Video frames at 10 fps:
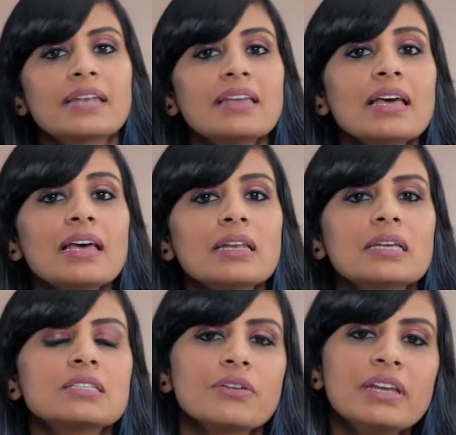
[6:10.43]
Adele
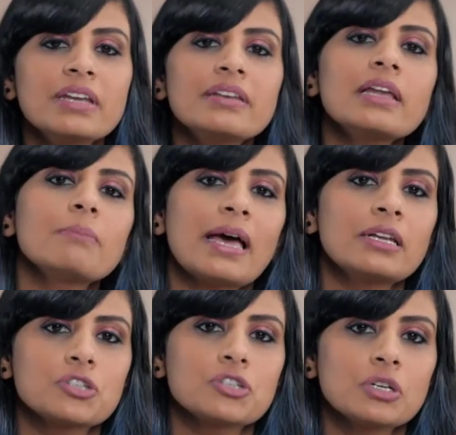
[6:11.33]
is a retail
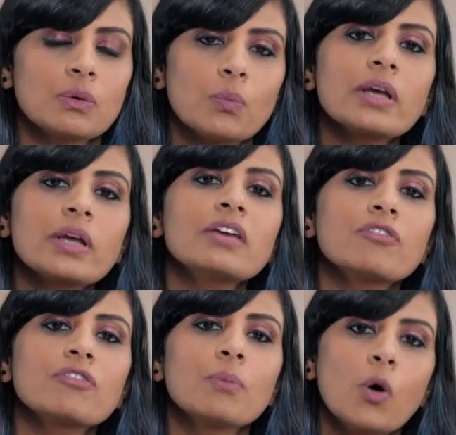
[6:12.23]
manager working
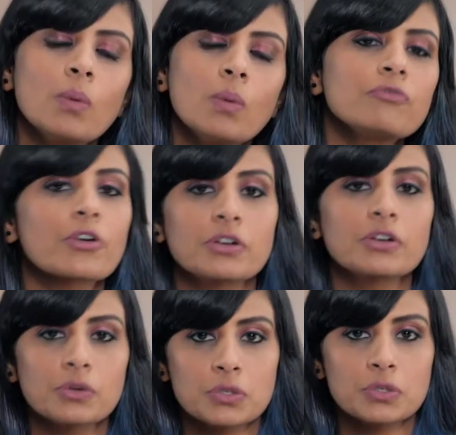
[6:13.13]
from home for
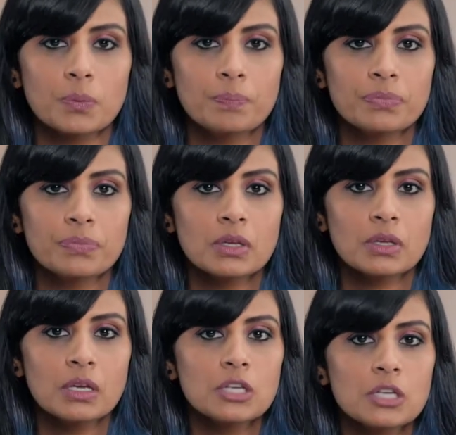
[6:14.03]
Contoso.
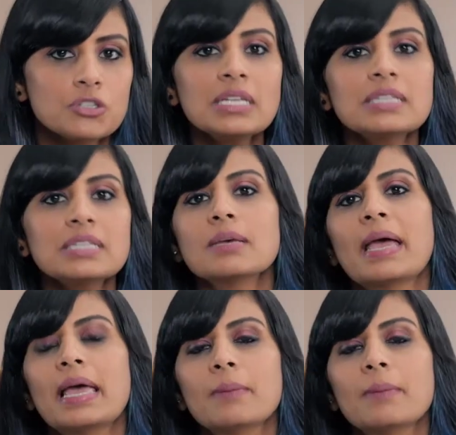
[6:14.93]
She needs some
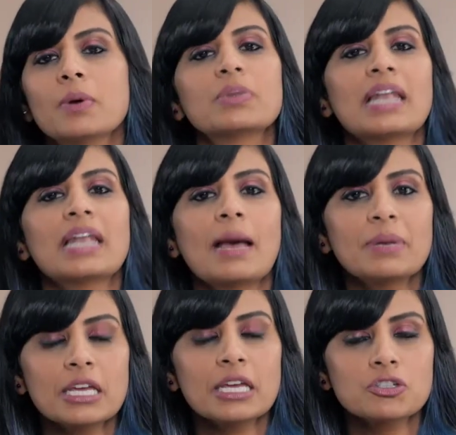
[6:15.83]
help with an
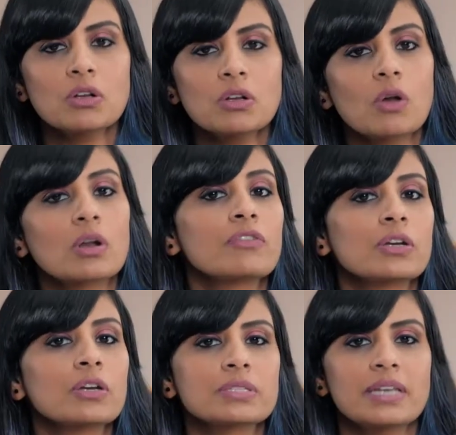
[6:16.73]
application on her
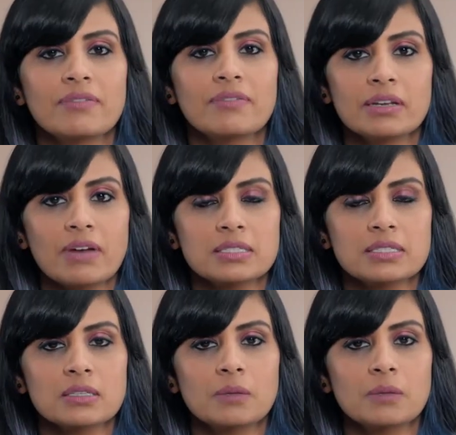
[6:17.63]
Windows 11 device.